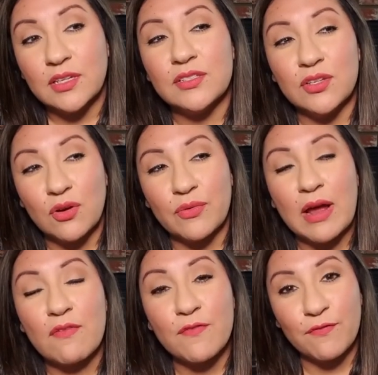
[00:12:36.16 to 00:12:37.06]
So
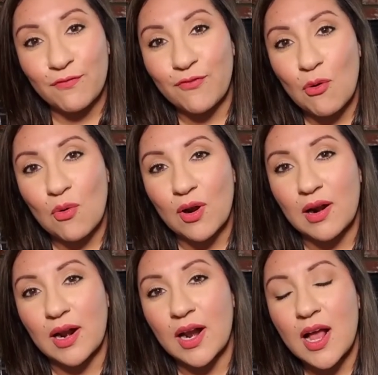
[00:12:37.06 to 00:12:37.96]
around
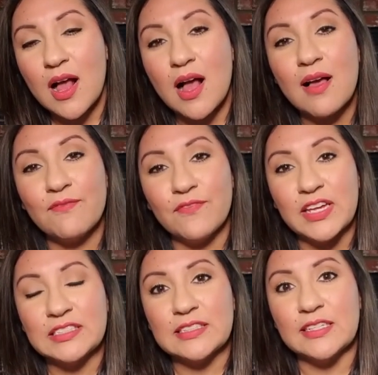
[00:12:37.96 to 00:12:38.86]
4
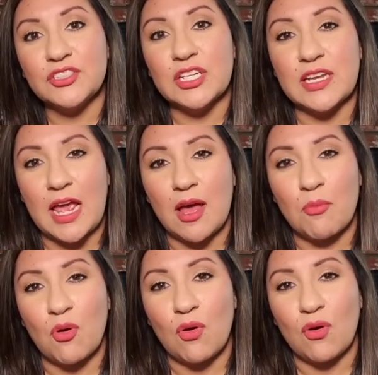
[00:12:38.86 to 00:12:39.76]
vintage
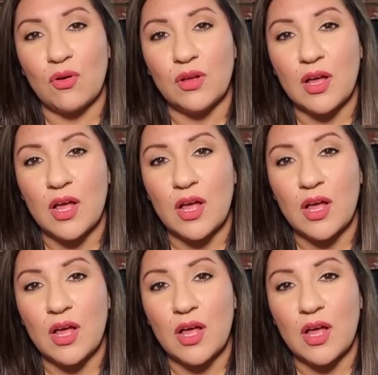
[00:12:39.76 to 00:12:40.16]
enamel